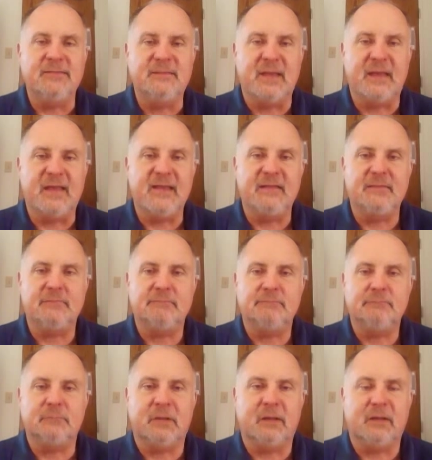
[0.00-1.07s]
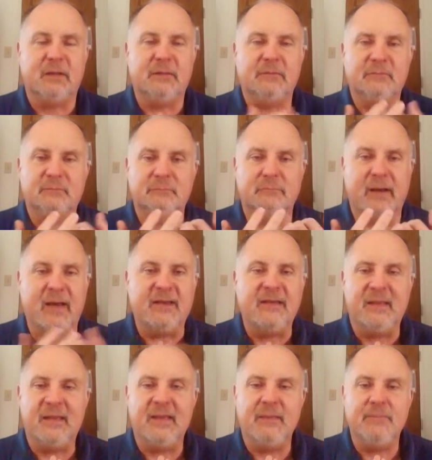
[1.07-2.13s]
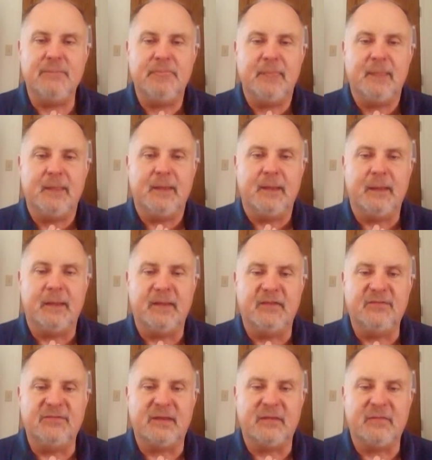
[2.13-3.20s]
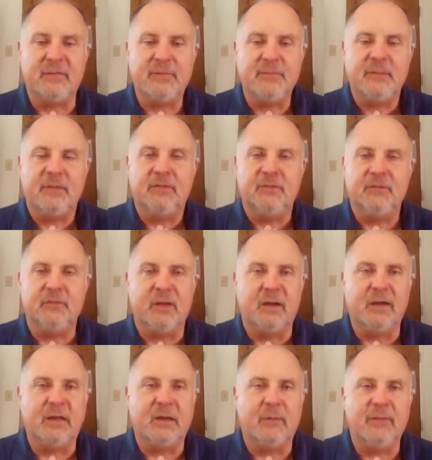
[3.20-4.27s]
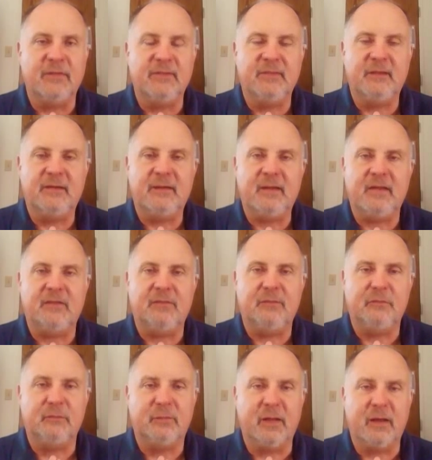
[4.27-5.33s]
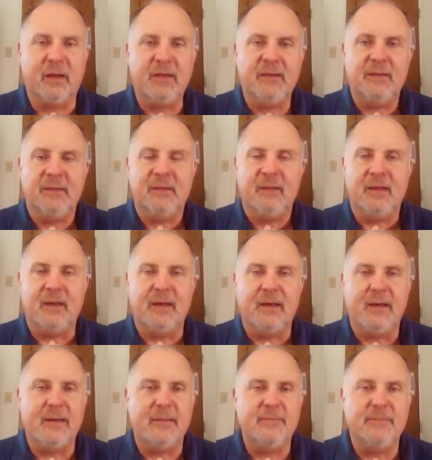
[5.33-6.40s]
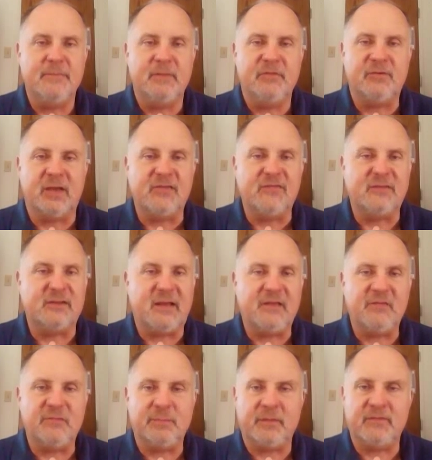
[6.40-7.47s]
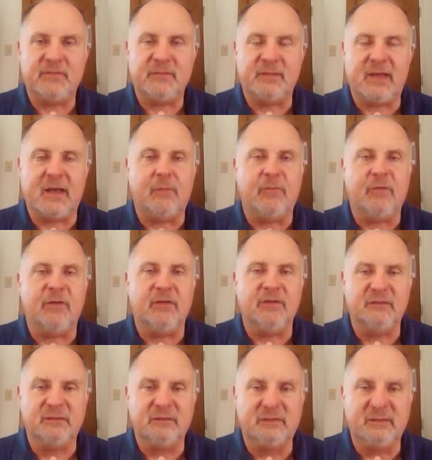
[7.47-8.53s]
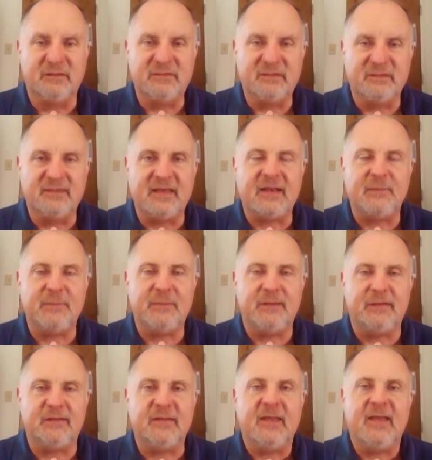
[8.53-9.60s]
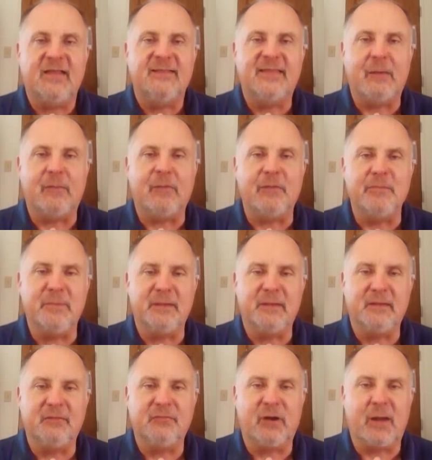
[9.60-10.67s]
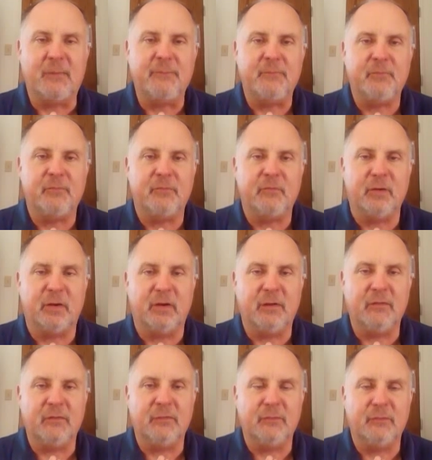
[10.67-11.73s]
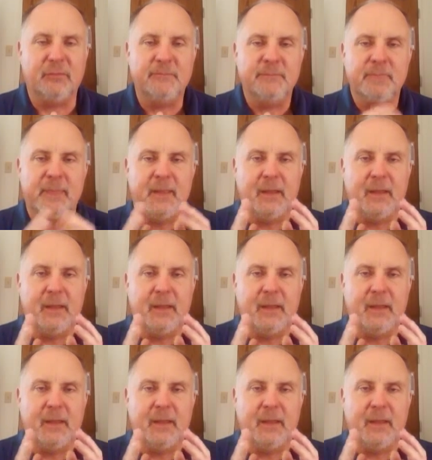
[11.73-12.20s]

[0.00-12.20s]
date, my name, etc. Do not go in there and do not change that line spacing. I will see that immediately. That will immediately drop your